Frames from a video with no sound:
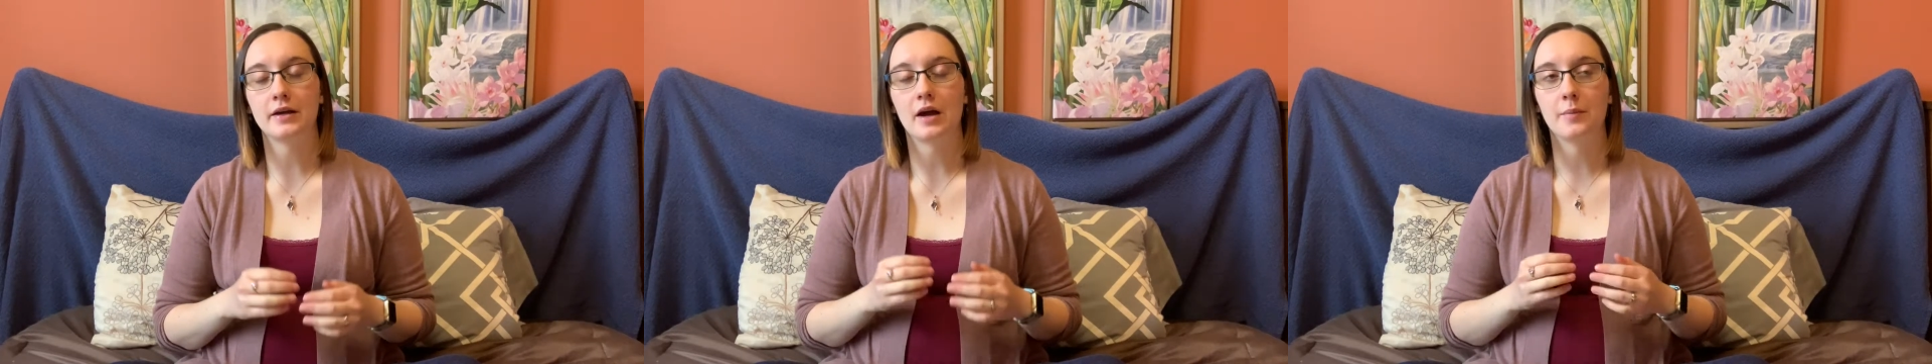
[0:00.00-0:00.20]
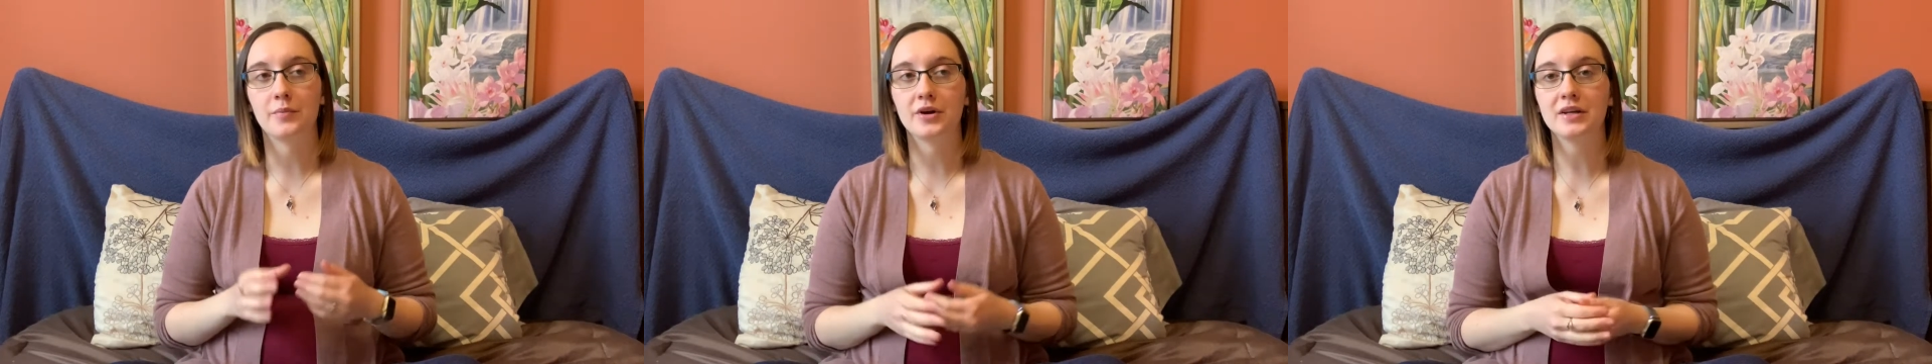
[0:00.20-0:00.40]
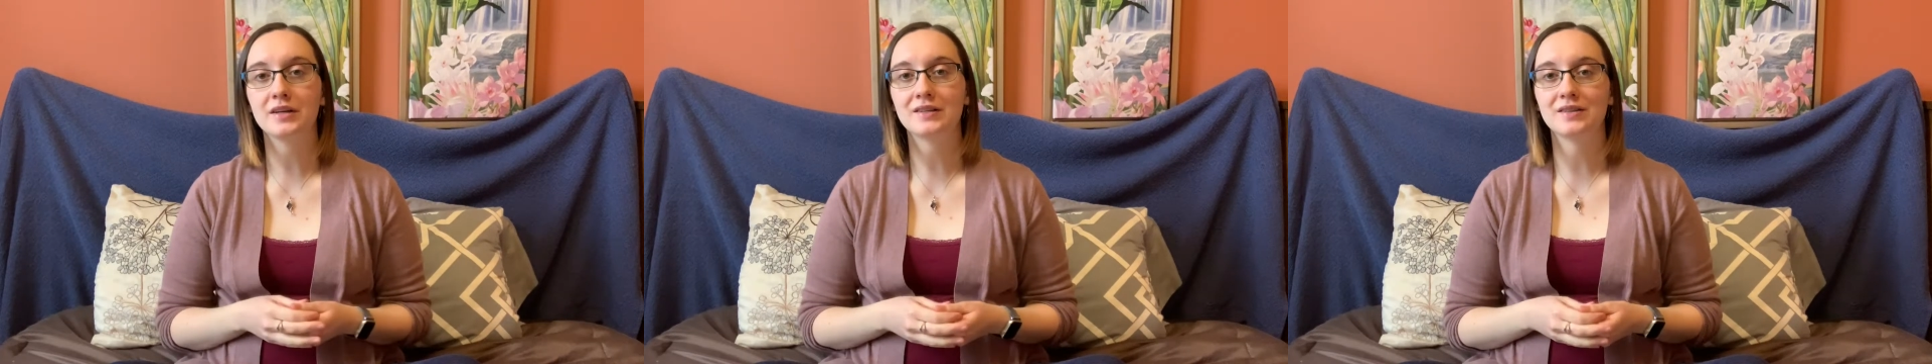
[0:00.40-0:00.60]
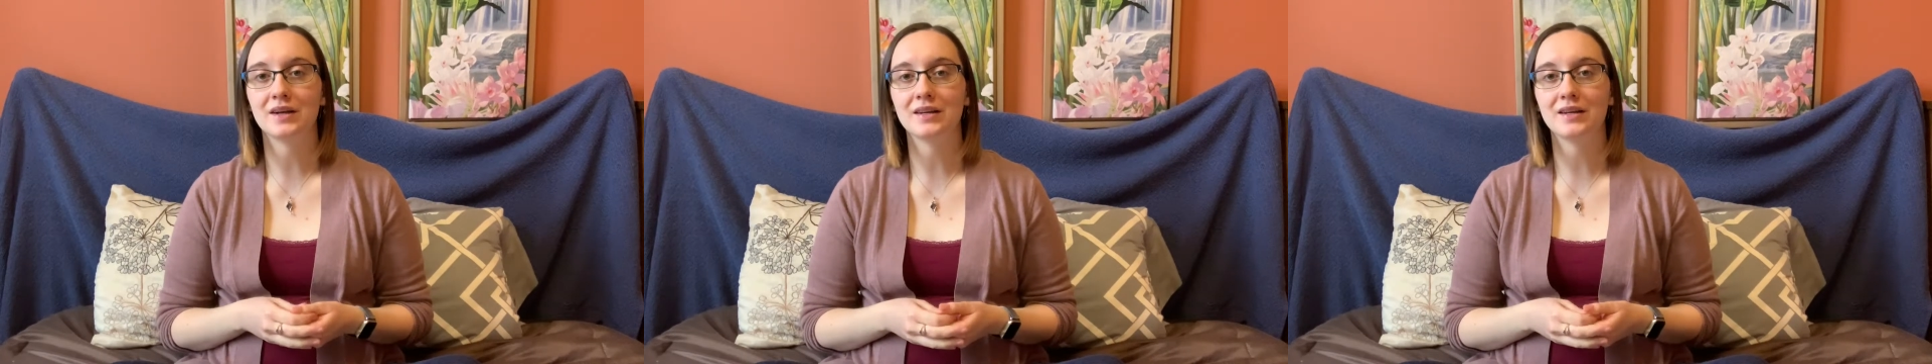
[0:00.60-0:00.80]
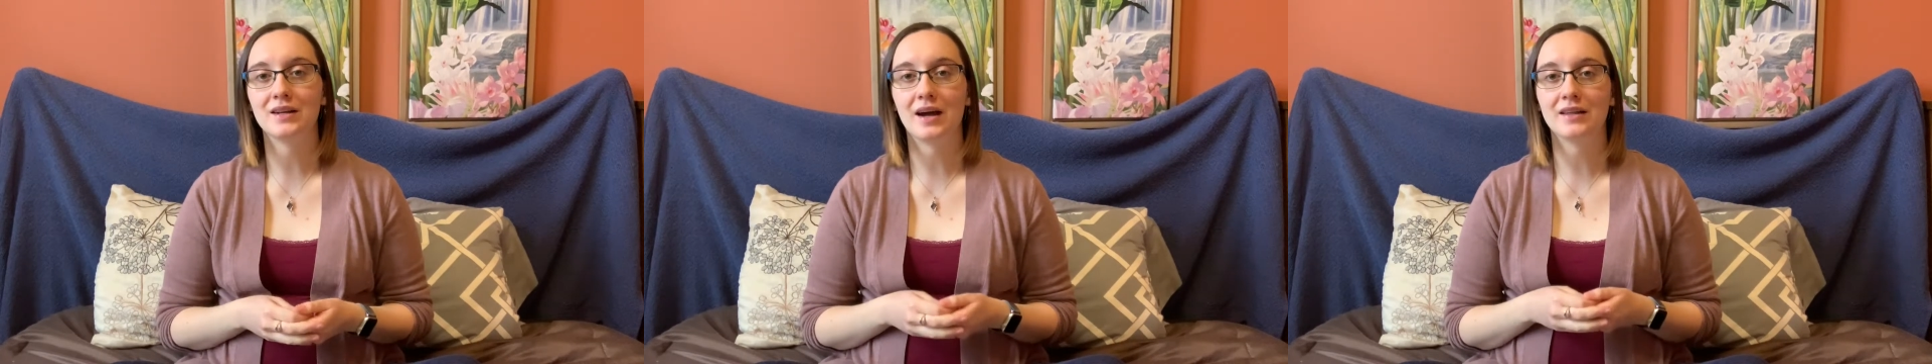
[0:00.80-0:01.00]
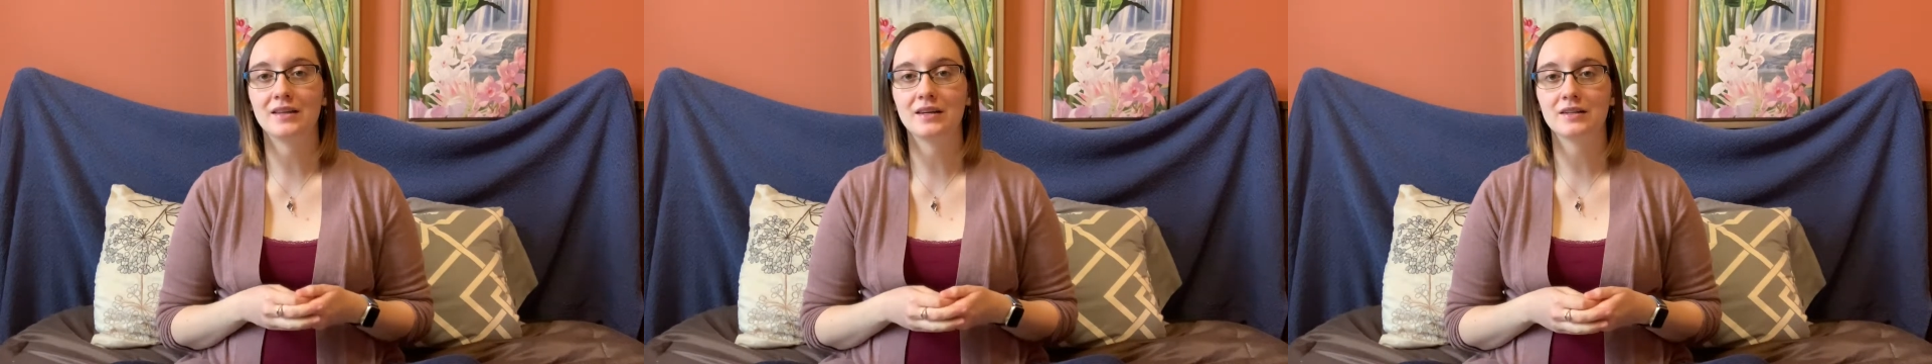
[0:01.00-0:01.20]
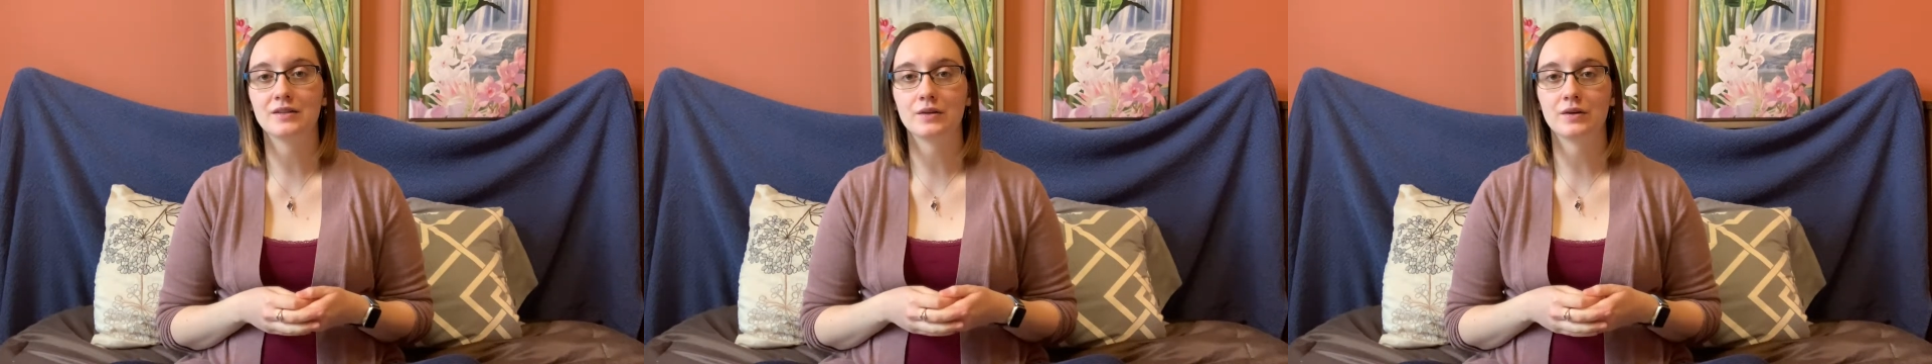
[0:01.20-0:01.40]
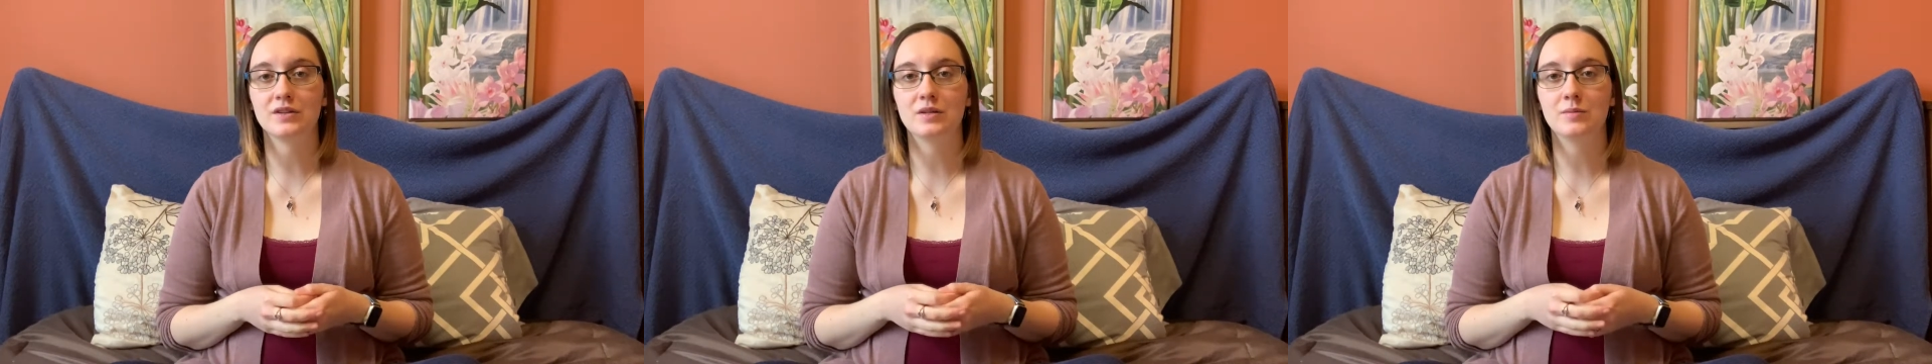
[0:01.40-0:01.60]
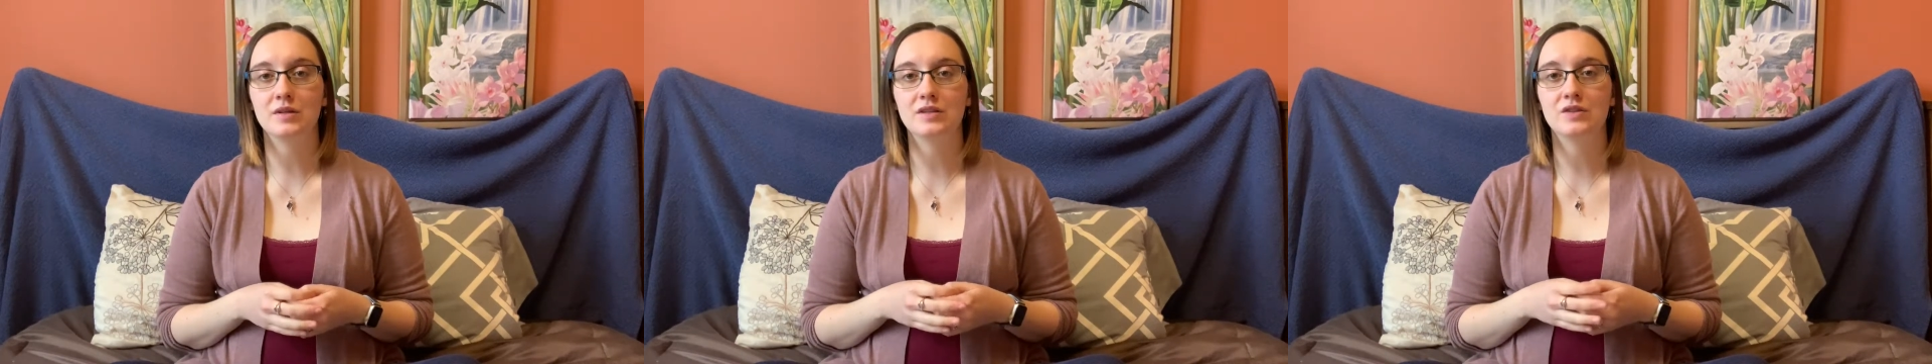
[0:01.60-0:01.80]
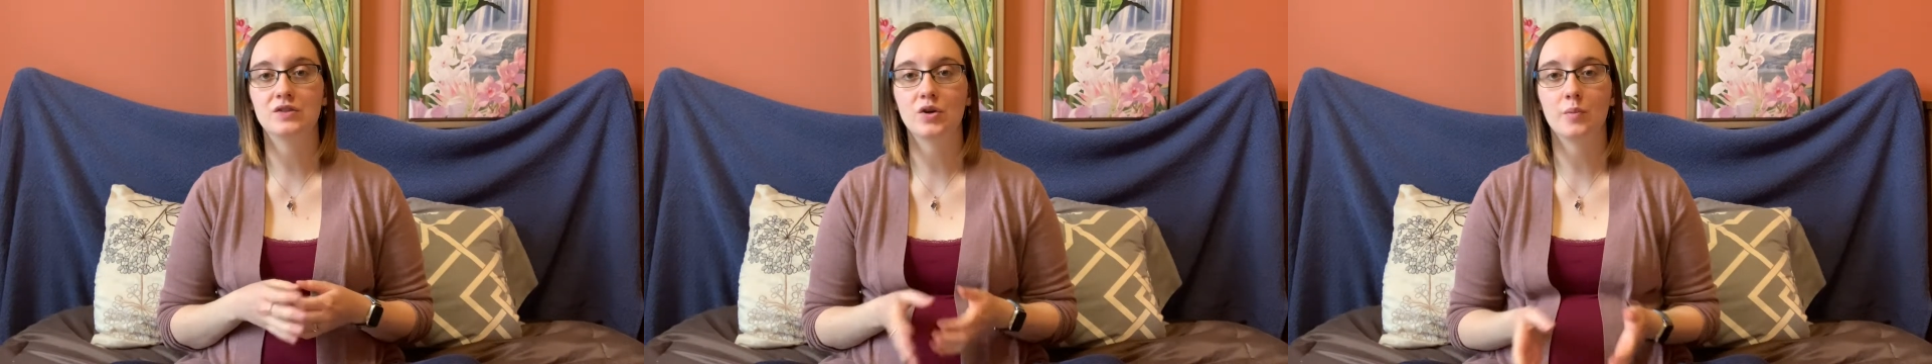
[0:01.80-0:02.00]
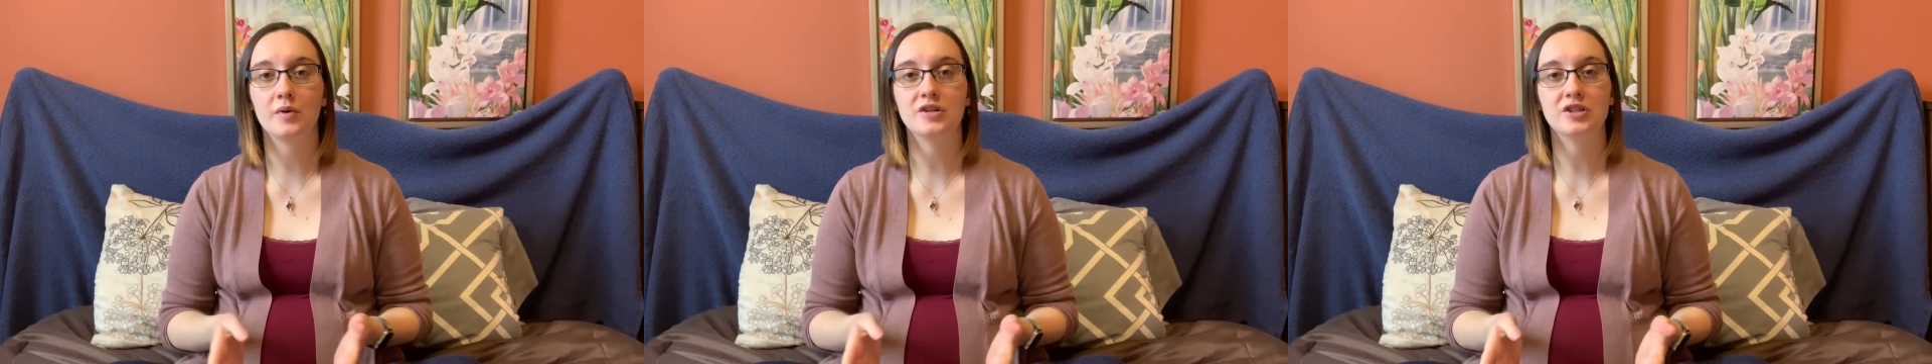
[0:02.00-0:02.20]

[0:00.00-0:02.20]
I'm pretty excited. I think it's going to be so much